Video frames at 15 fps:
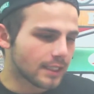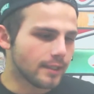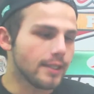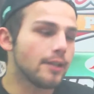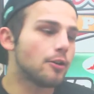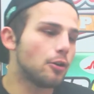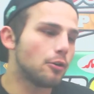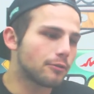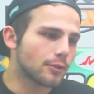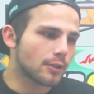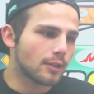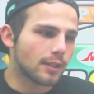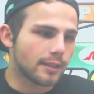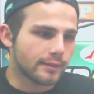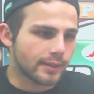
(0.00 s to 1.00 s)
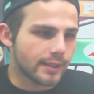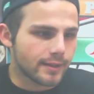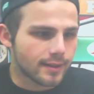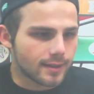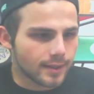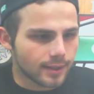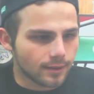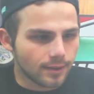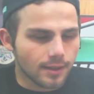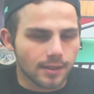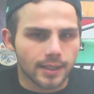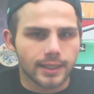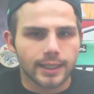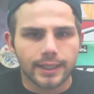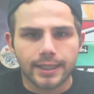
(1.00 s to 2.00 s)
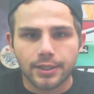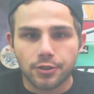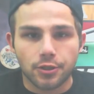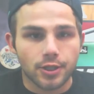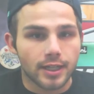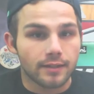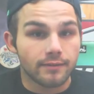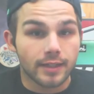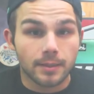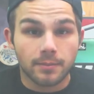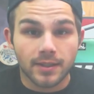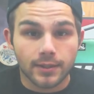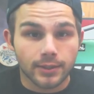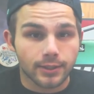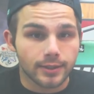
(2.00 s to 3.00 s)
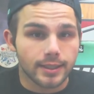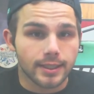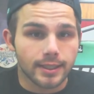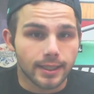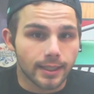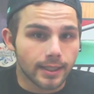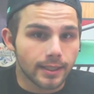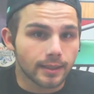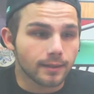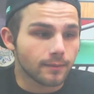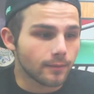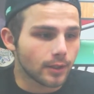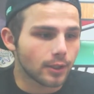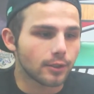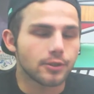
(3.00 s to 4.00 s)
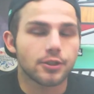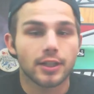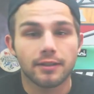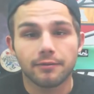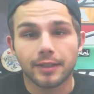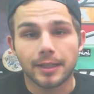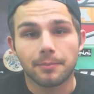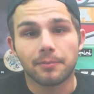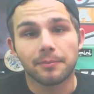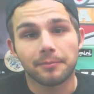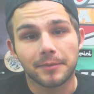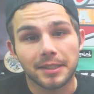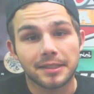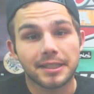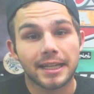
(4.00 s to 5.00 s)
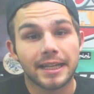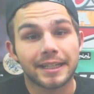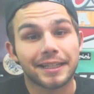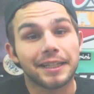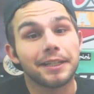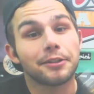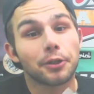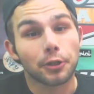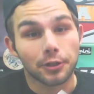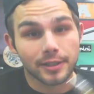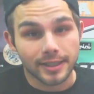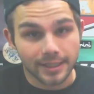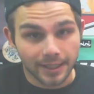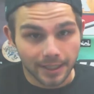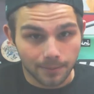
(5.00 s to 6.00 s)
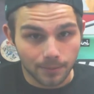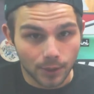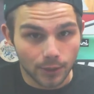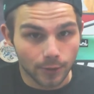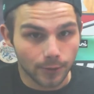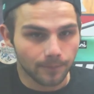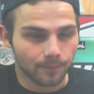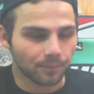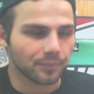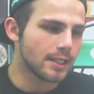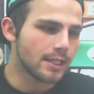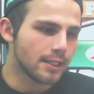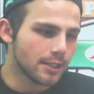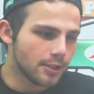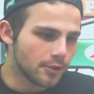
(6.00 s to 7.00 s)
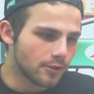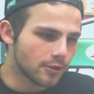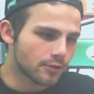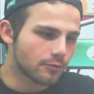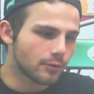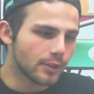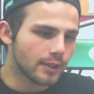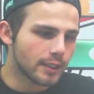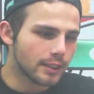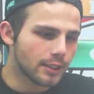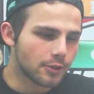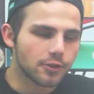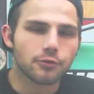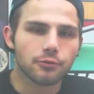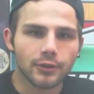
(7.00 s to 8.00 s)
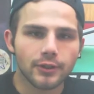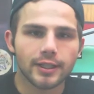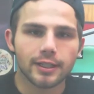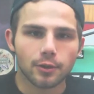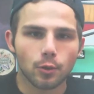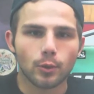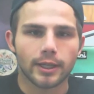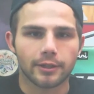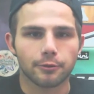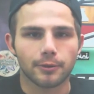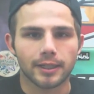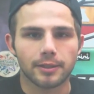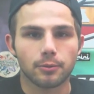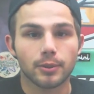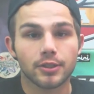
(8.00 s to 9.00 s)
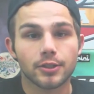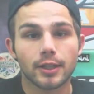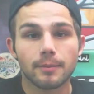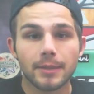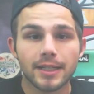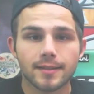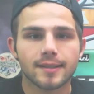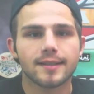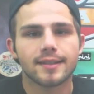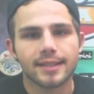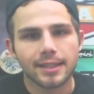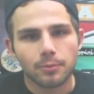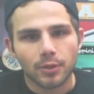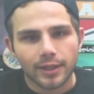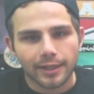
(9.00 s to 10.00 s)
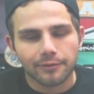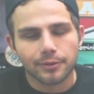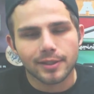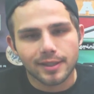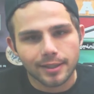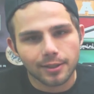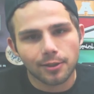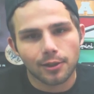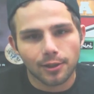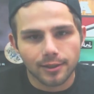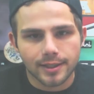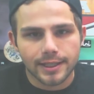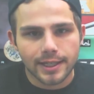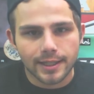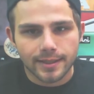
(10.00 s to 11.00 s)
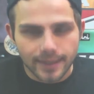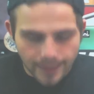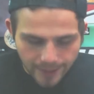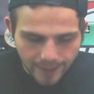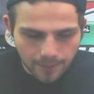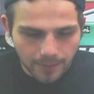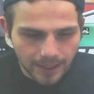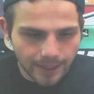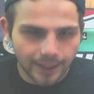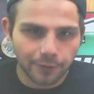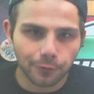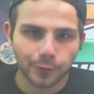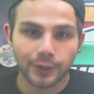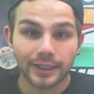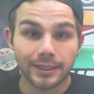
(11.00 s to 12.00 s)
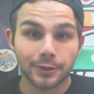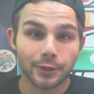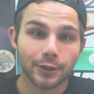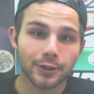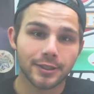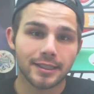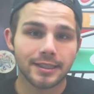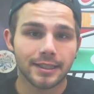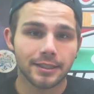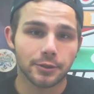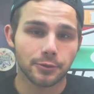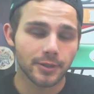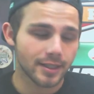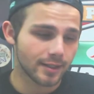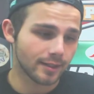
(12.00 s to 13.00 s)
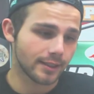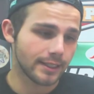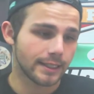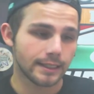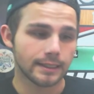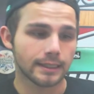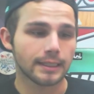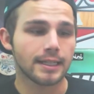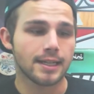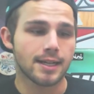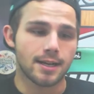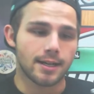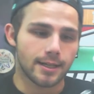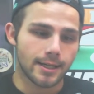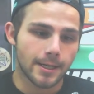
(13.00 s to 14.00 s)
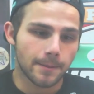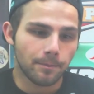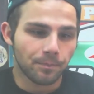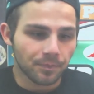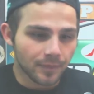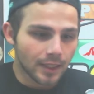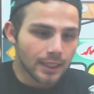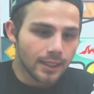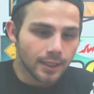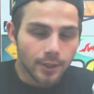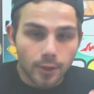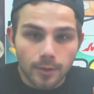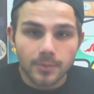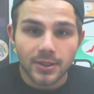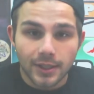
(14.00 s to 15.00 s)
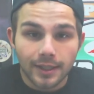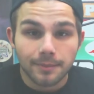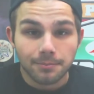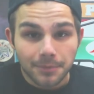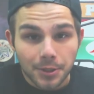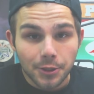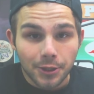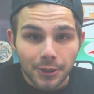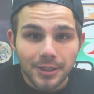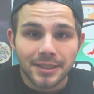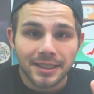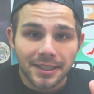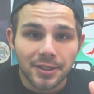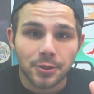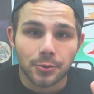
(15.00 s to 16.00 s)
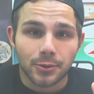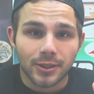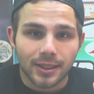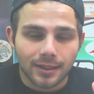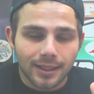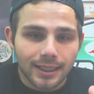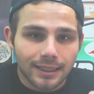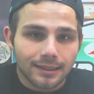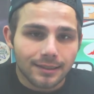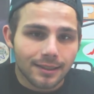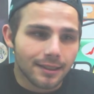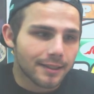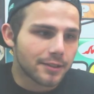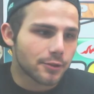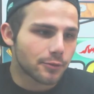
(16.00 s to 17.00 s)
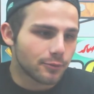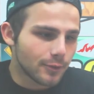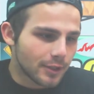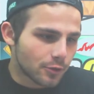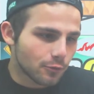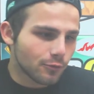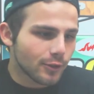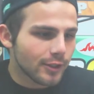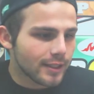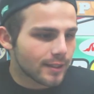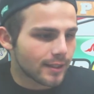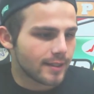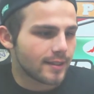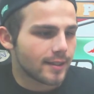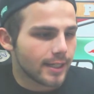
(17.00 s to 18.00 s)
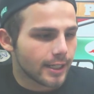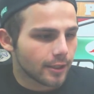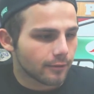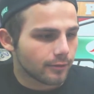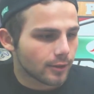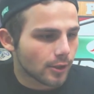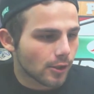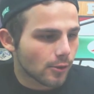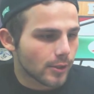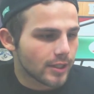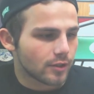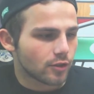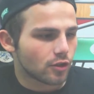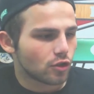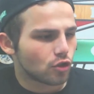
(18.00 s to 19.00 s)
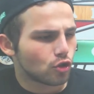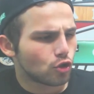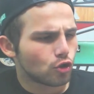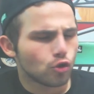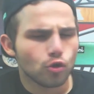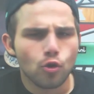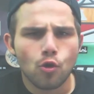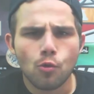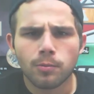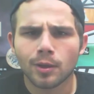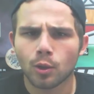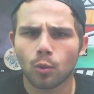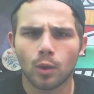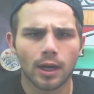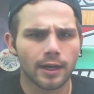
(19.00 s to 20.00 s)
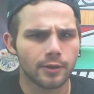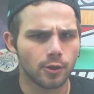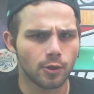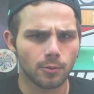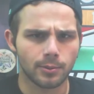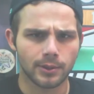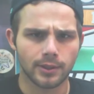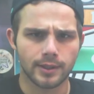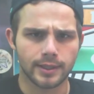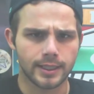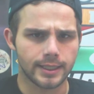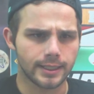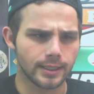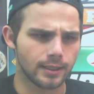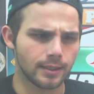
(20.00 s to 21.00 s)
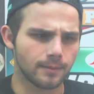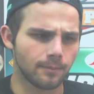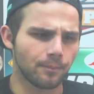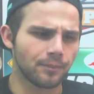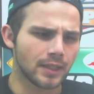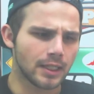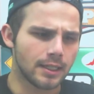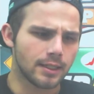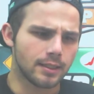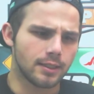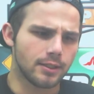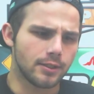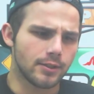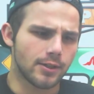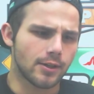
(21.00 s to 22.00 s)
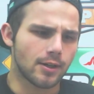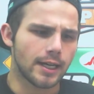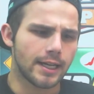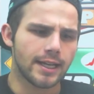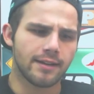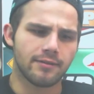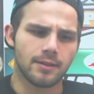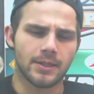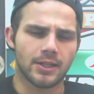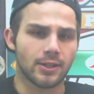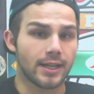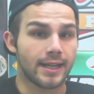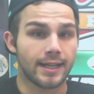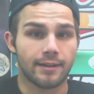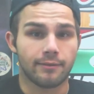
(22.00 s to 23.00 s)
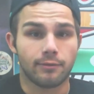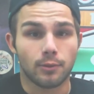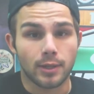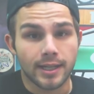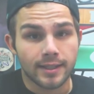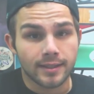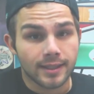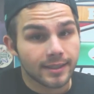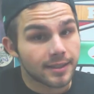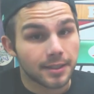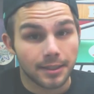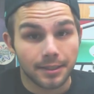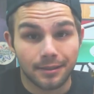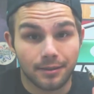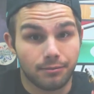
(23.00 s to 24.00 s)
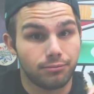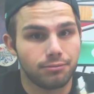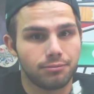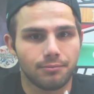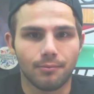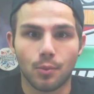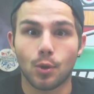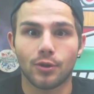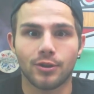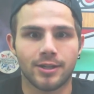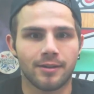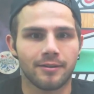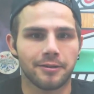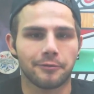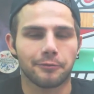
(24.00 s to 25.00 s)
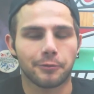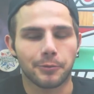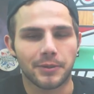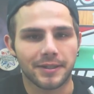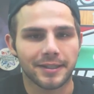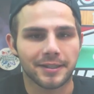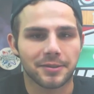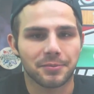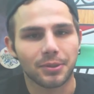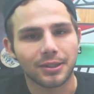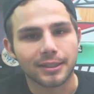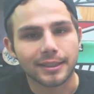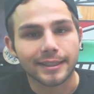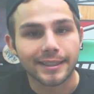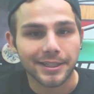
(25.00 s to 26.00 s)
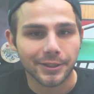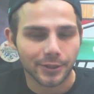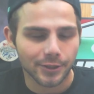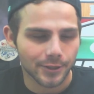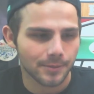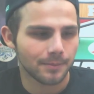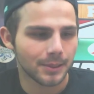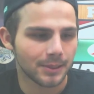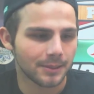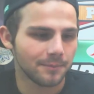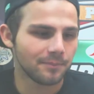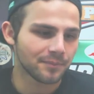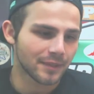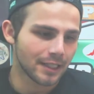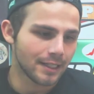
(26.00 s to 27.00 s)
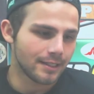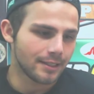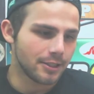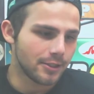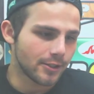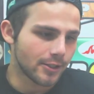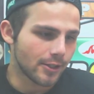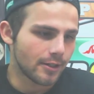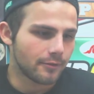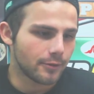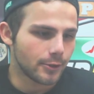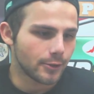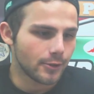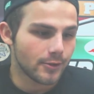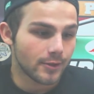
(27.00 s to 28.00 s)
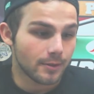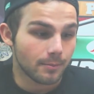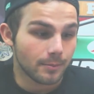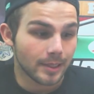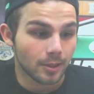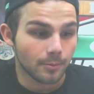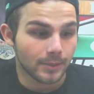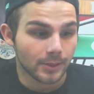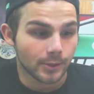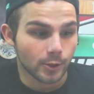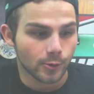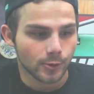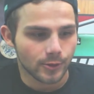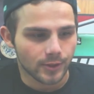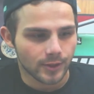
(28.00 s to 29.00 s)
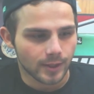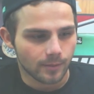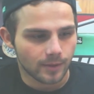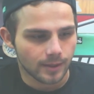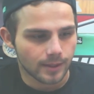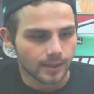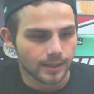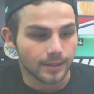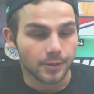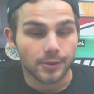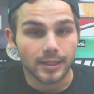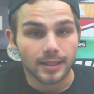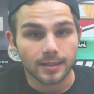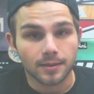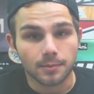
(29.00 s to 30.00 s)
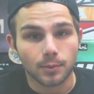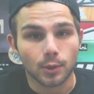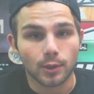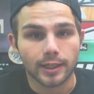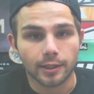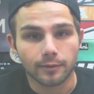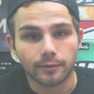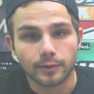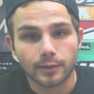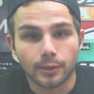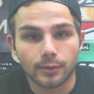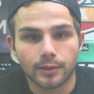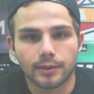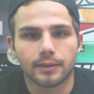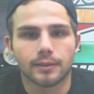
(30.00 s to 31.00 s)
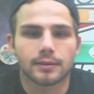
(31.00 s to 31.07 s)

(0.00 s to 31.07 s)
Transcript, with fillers: yeah, overall, I like this thing a lot. I can chain vape this RTA, or chain vape this tank in RTA mode. You just really, you just really got to wake it right, which, I mean, it's the same with every single RTA tank. I've been getting really into RTAs recently, and, um, you know, I'm, so, I'm starting to dig this one. I like it a lot. It's, it's really nice. The airflow is super wide open on here. You know, I have it about halfway. That's more than enough for me. That's plenty good. But, you know, if you're using a bigger build or something and you needed some more airflow to,